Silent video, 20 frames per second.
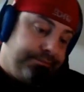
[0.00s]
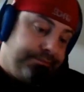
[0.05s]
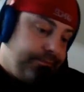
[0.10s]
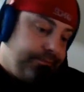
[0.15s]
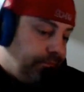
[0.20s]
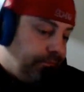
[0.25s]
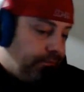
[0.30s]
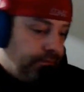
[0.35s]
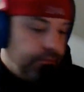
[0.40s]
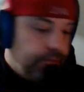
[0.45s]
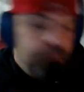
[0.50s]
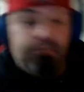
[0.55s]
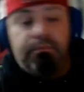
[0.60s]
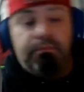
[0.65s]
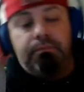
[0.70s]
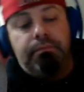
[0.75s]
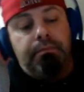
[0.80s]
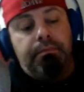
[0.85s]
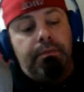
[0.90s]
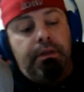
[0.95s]

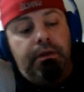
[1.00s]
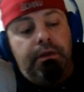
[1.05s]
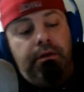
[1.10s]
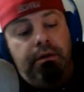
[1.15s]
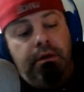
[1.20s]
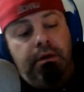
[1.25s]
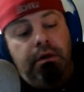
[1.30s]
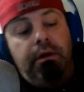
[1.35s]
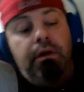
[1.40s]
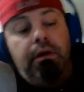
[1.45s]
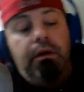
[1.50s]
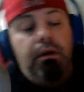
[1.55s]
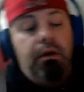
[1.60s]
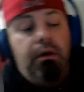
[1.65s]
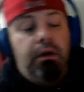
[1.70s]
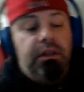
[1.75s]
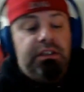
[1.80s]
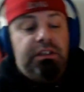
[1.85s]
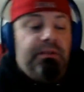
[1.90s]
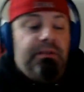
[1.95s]

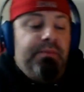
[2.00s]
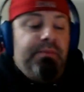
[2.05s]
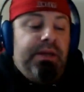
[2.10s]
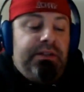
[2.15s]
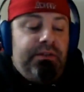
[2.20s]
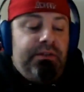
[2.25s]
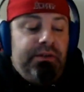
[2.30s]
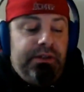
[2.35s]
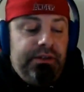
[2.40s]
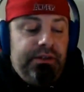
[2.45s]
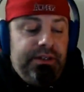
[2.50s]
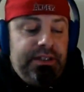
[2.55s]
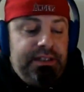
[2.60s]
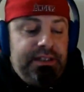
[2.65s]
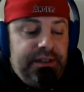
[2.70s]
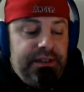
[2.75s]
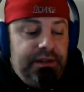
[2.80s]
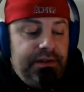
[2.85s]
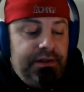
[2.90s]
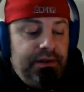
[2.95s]
It's a mental illness.